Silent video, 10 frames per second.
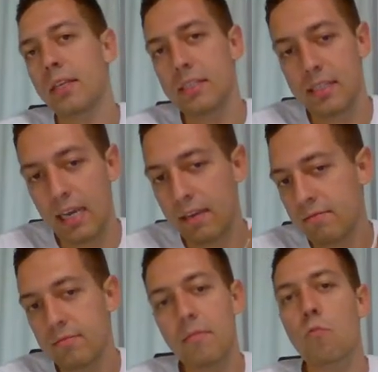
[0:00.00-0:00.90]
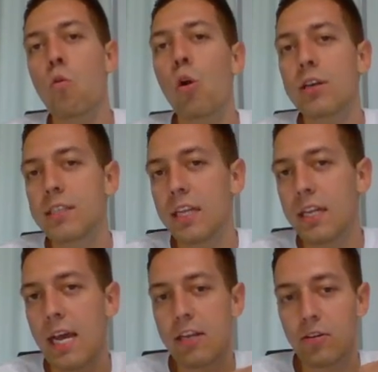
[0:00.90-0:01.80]
is, say, worse than the
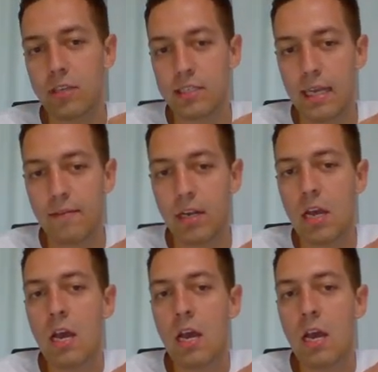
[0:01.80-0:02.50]
knight on e7.